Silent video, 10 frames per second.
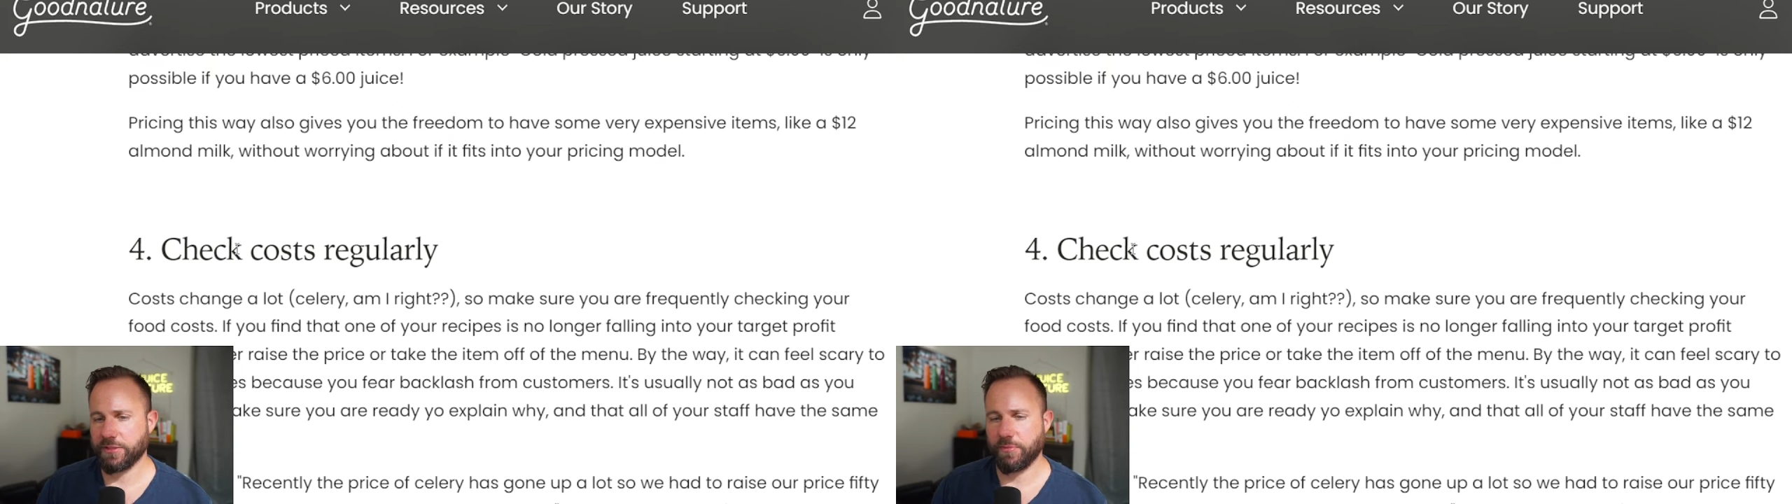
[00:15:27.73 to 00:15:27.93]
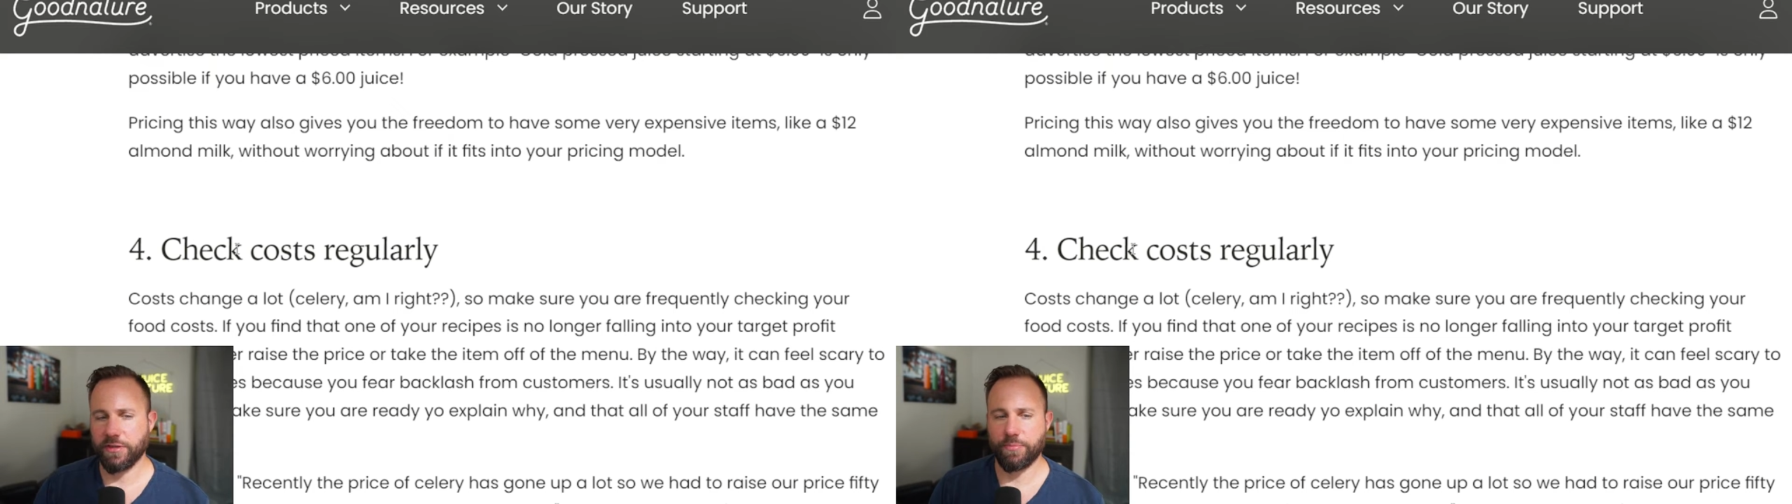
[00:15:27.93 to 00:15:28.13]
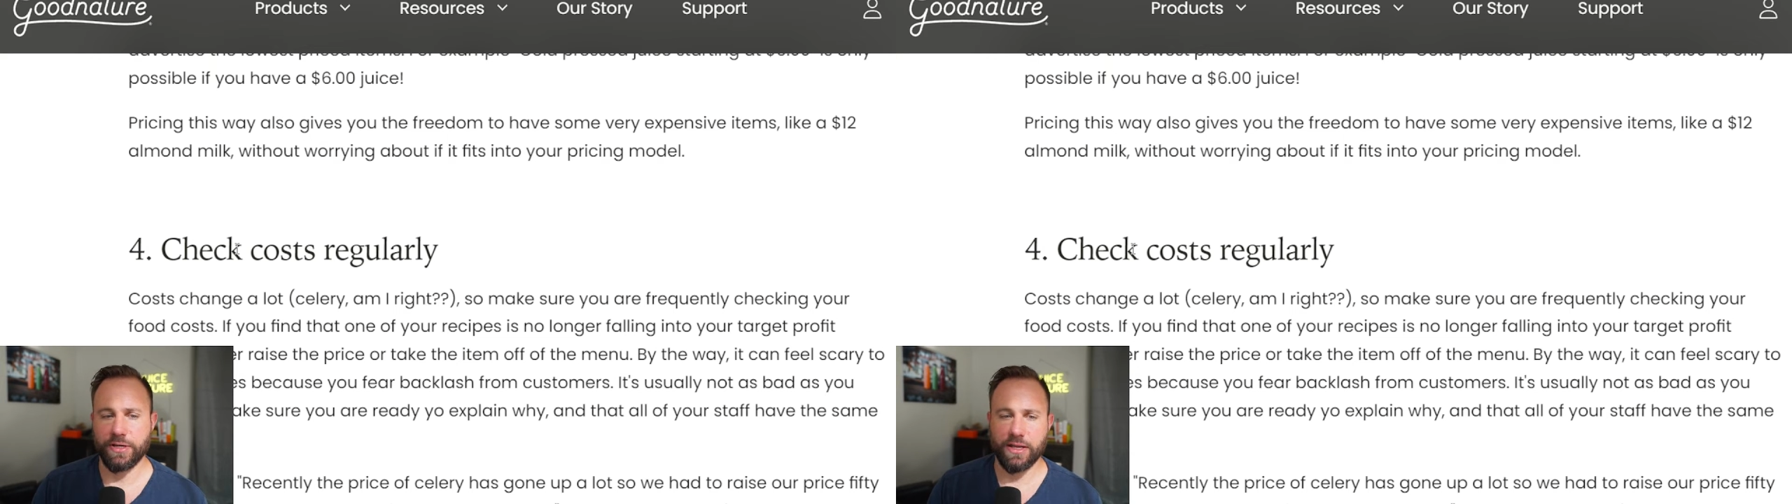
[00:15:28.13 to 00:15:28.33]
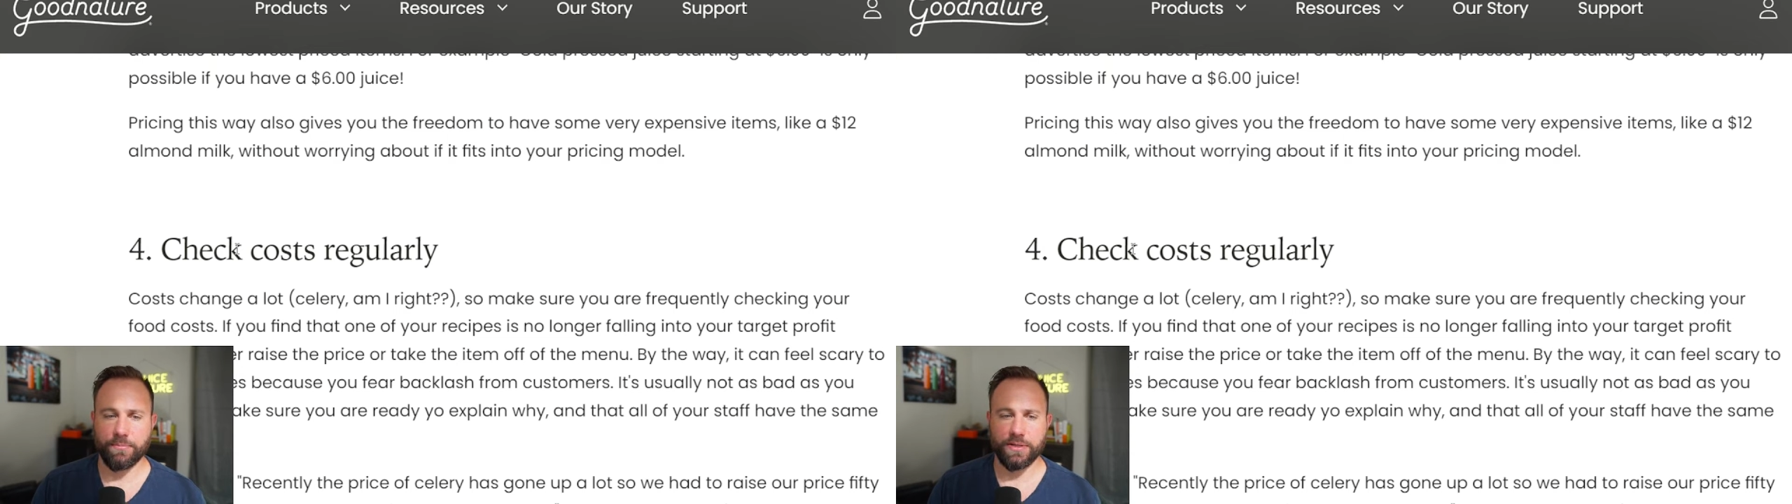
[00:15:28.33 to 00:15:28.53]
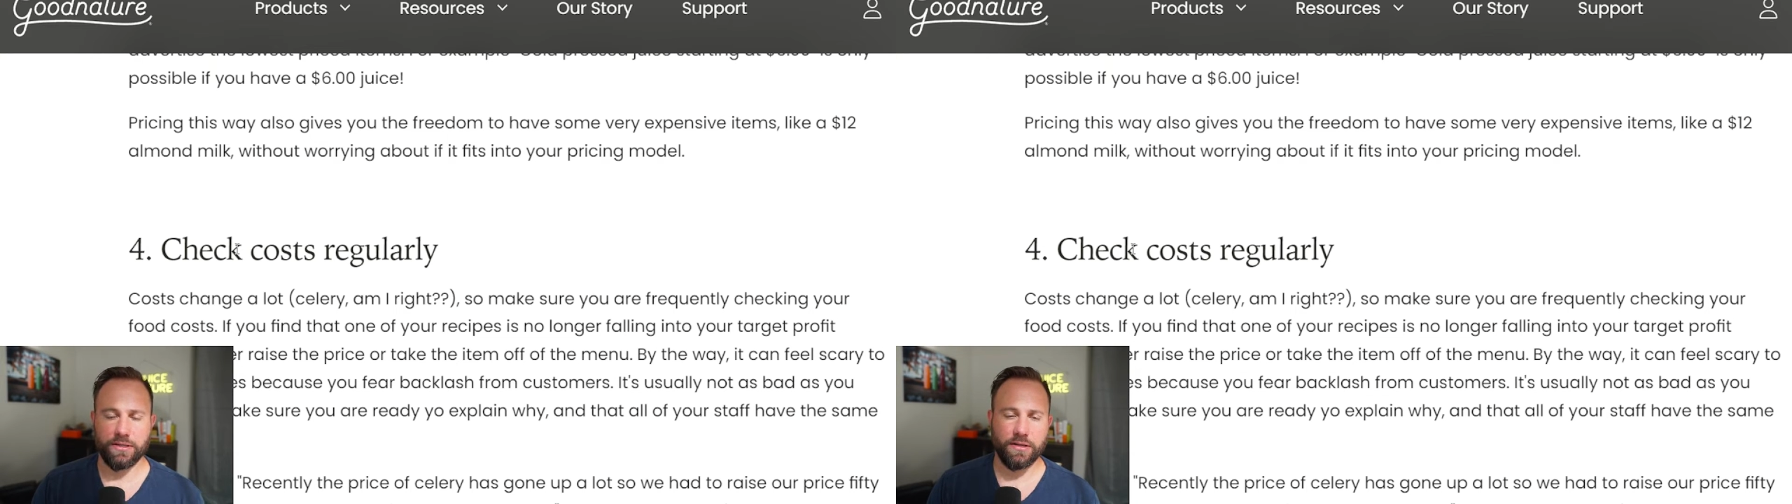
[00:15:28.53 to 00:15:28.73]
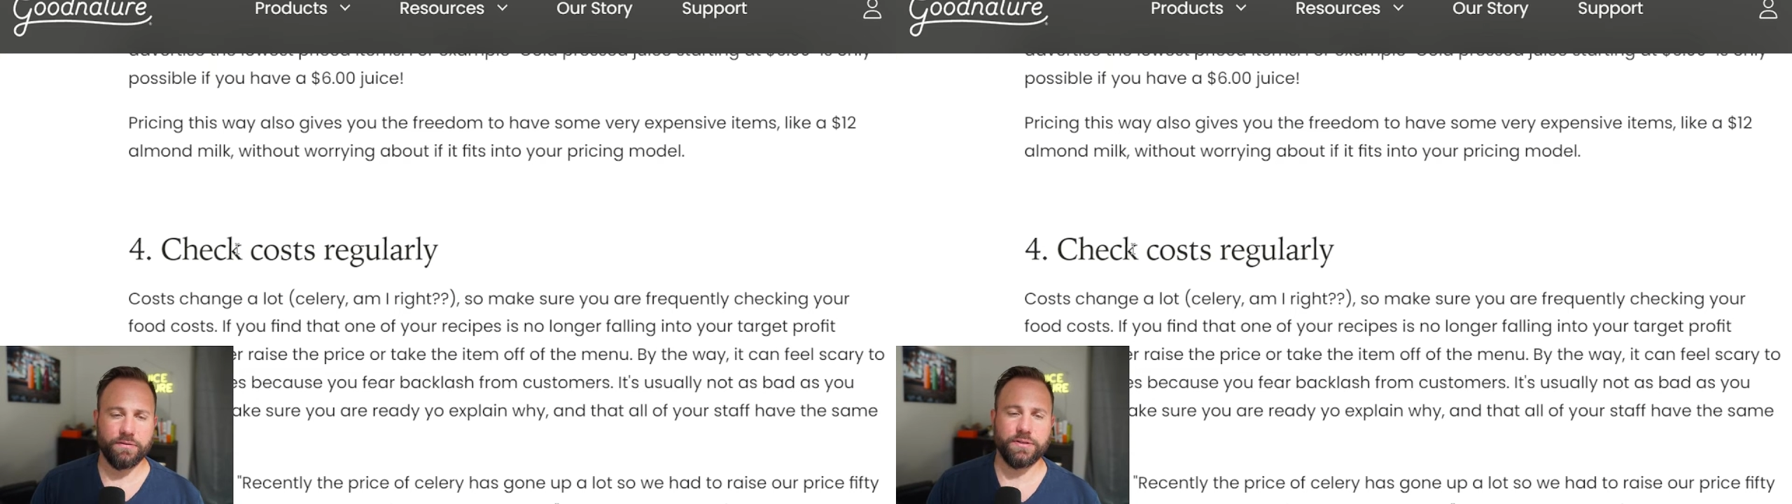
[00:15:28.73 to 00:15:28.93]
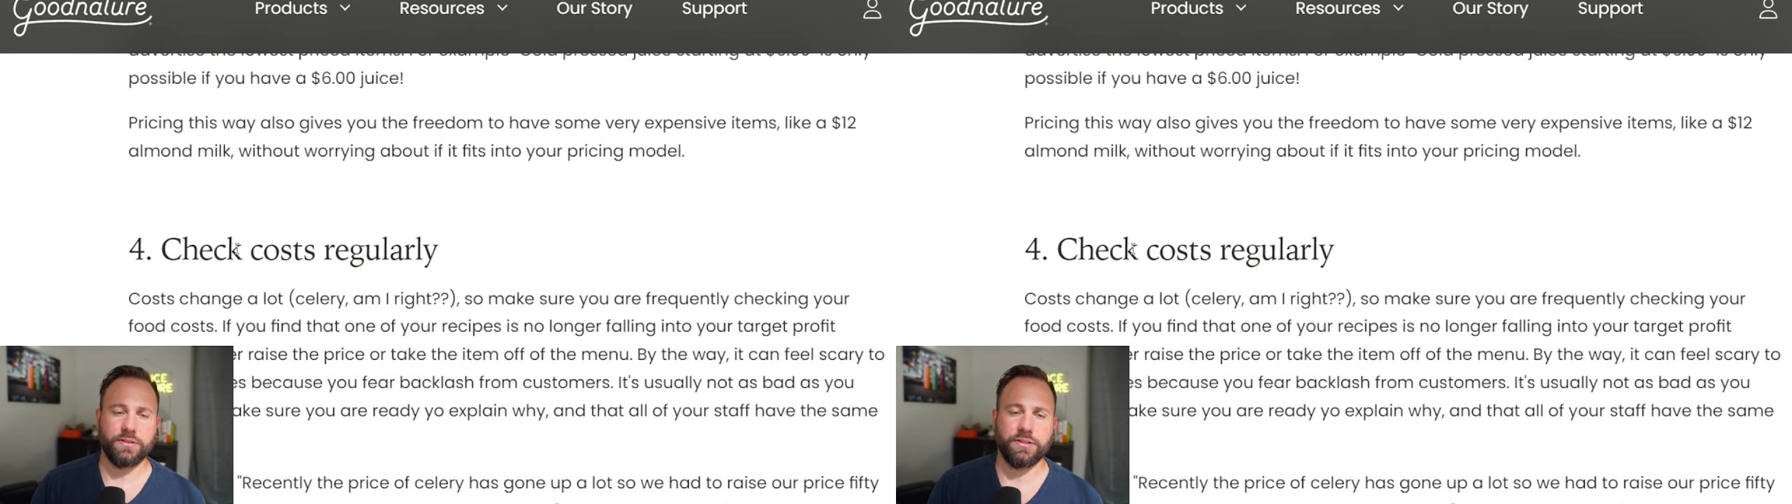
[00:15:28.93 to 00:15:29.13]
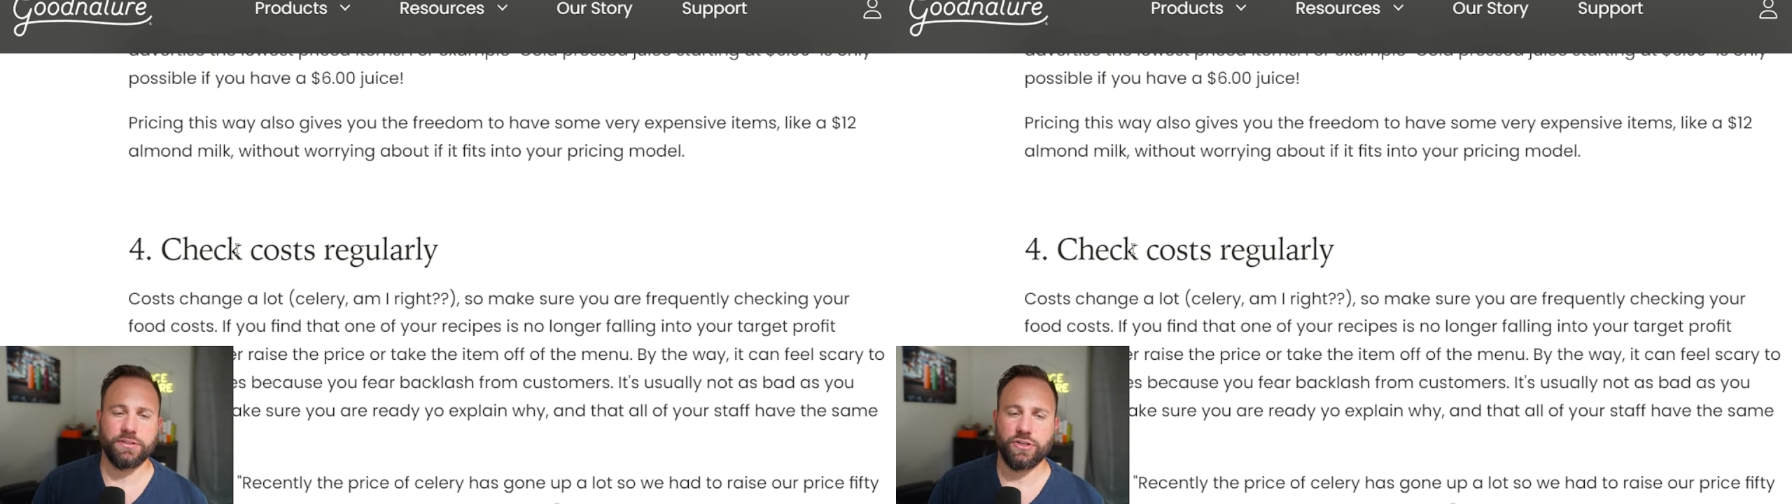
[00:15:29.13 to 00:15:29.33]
a month might not be enough because things